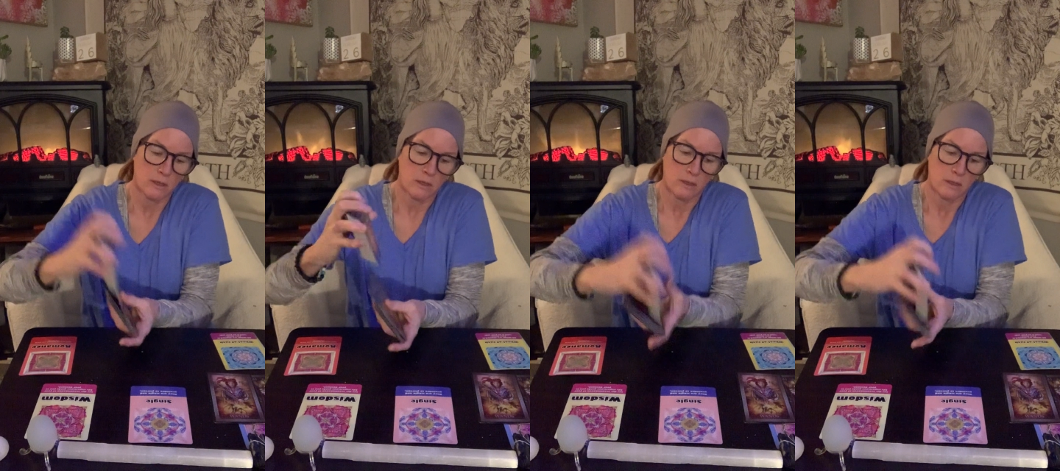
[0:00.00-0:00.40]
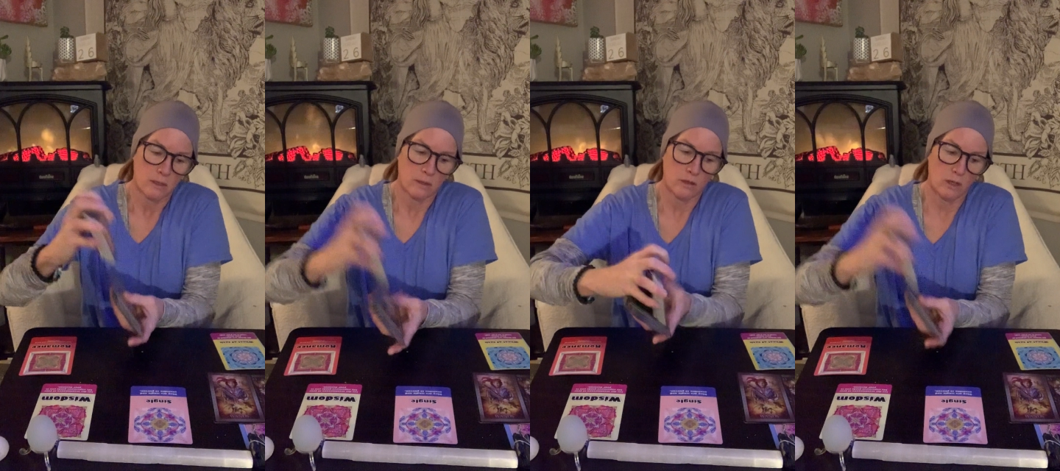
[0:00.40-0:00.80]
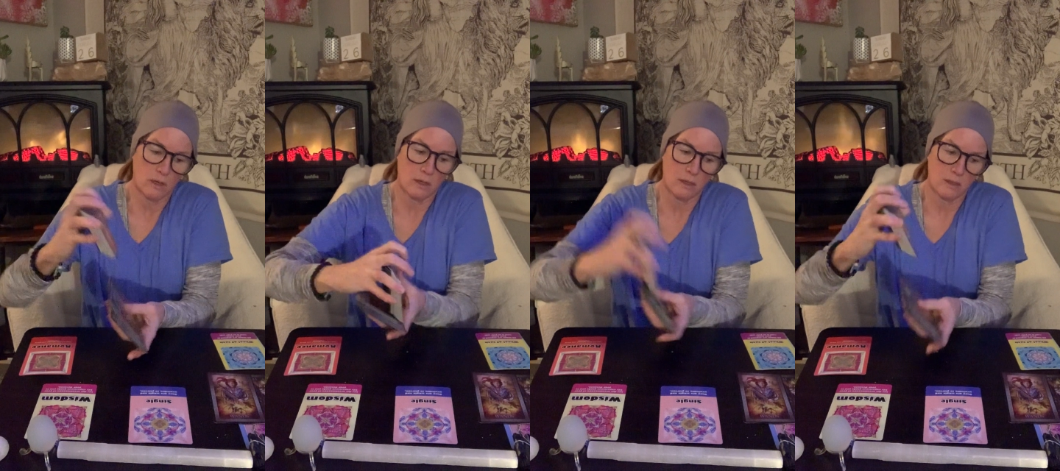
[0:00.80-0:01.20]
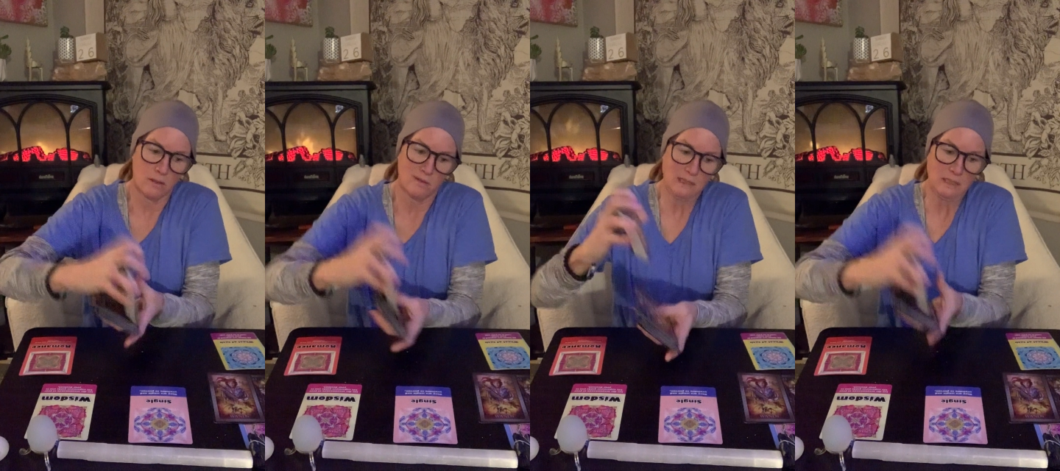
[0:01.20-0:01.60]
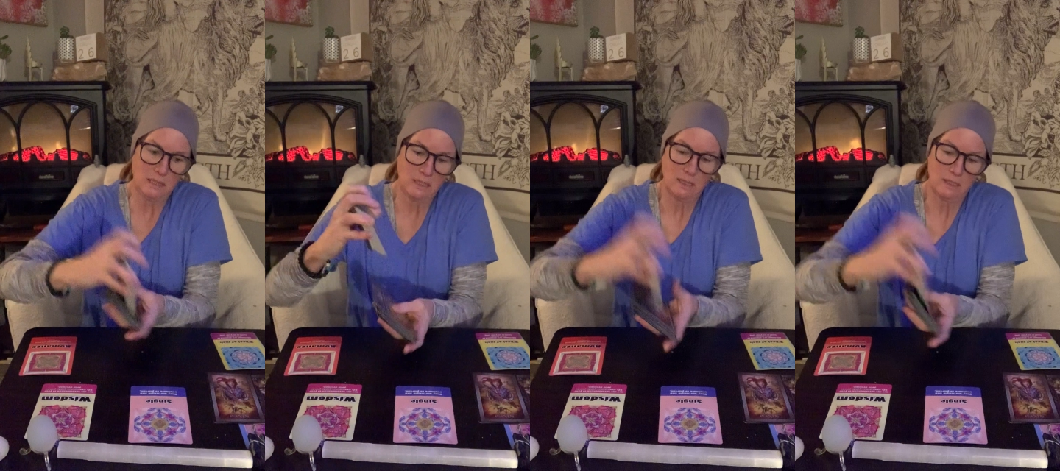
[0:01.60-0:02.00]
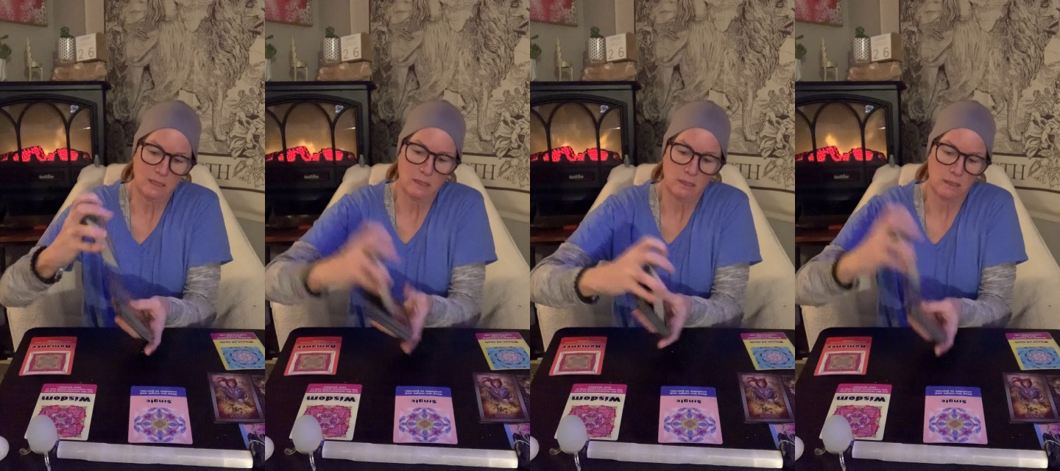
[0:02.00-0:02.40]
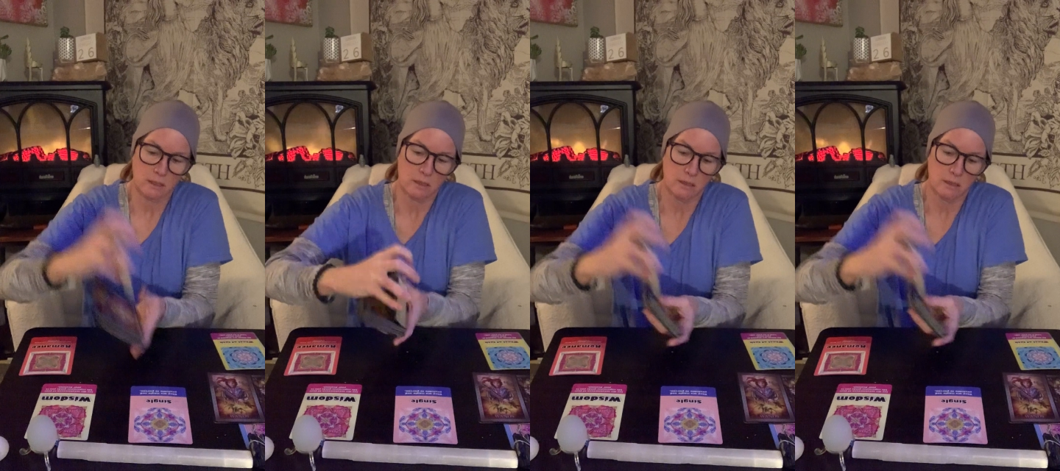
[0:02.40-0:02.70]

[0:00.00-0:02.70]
(no one is talking)